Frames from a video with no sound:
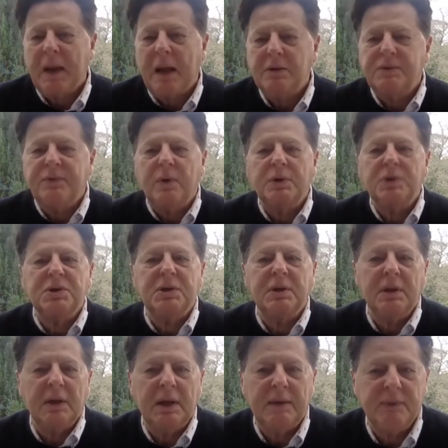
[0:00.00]
I was
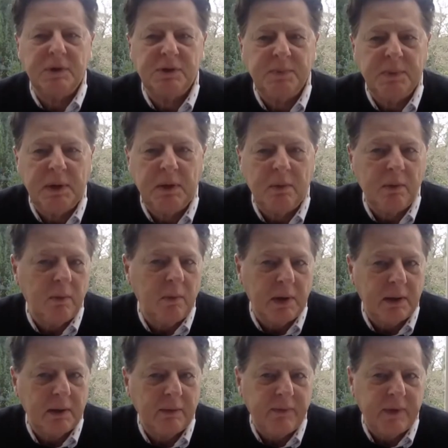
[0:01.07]
fortunate enough to speak with one
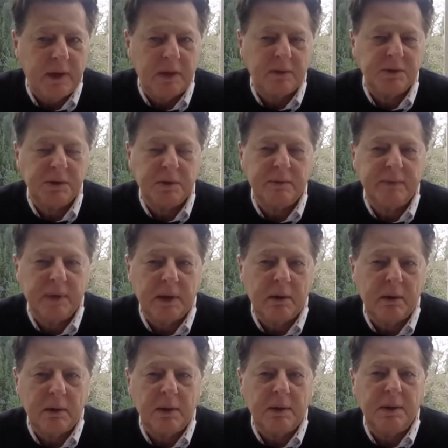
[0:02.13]
of the fellows over
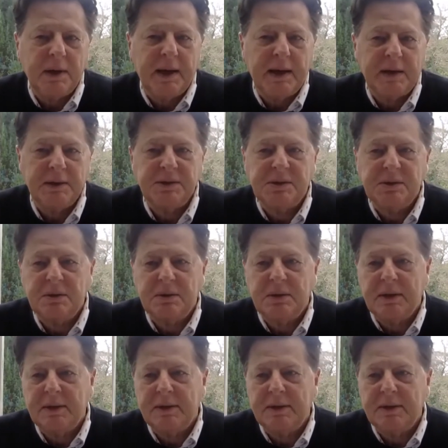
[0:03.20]
there in the last